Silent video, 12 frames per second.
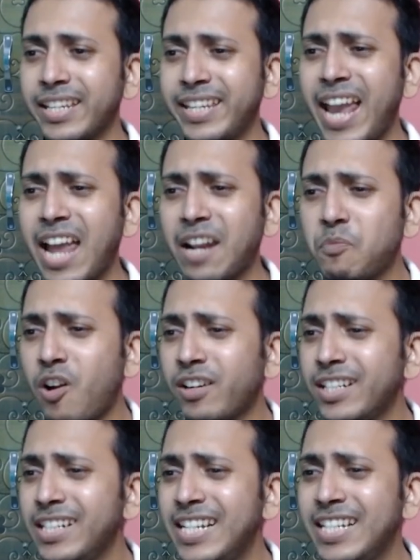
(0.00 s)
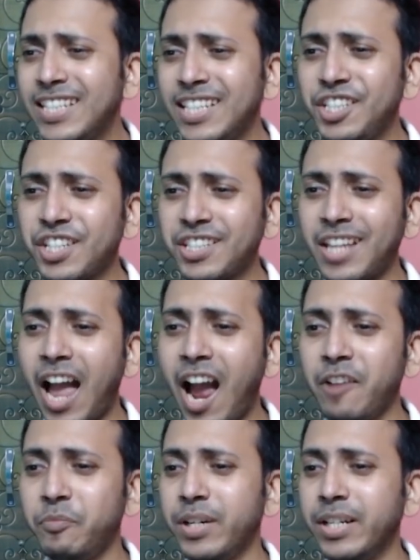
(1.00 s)
Cat model isn't just a
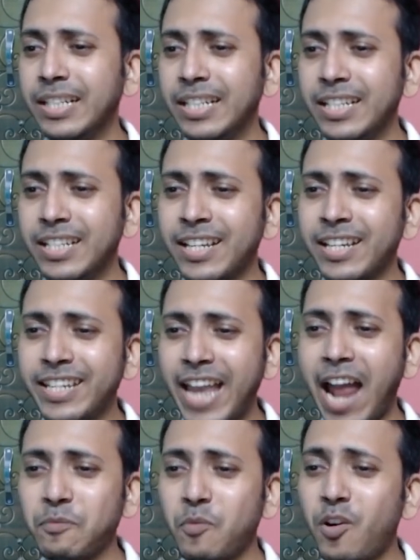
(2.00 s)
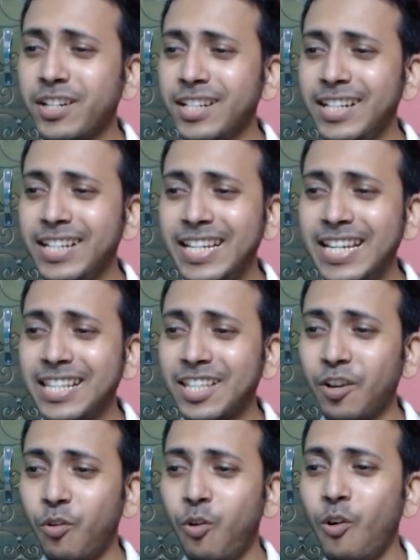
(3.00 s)
hybrid, cat model is
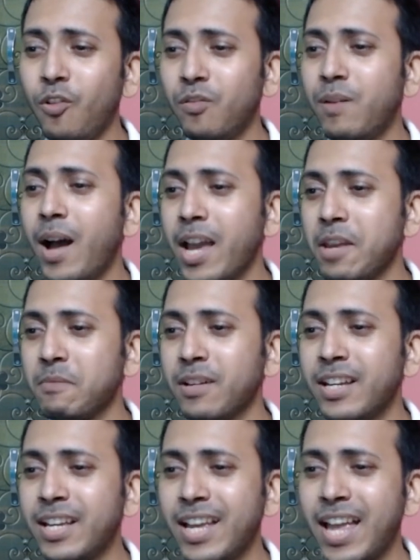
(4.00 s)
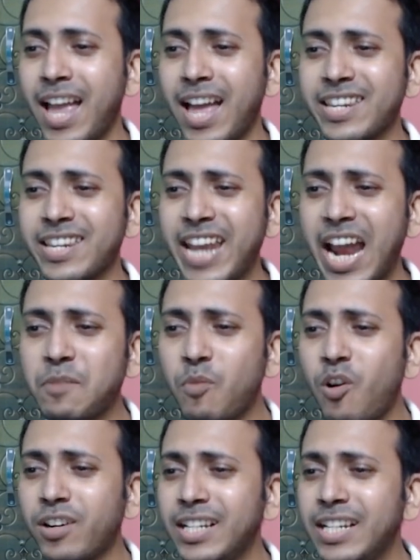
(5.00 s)
a whole vibe. And cat
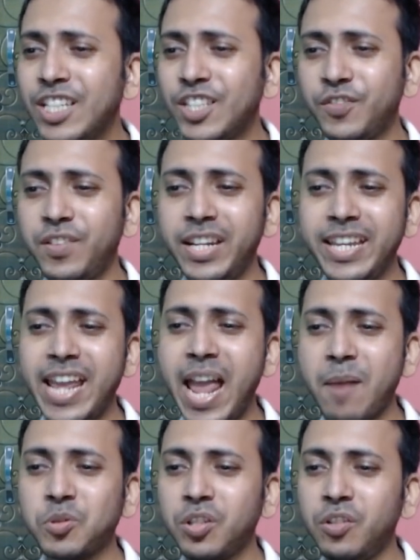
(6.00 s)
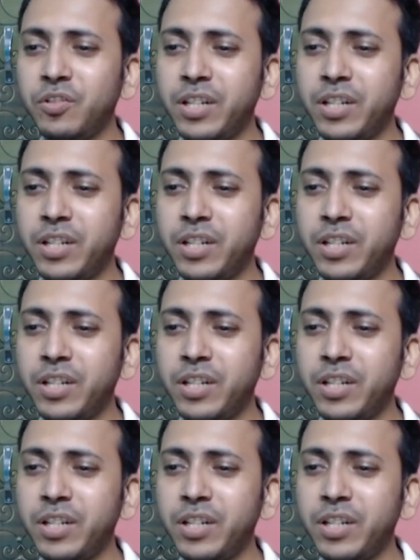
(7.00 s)
model is feeling absolutely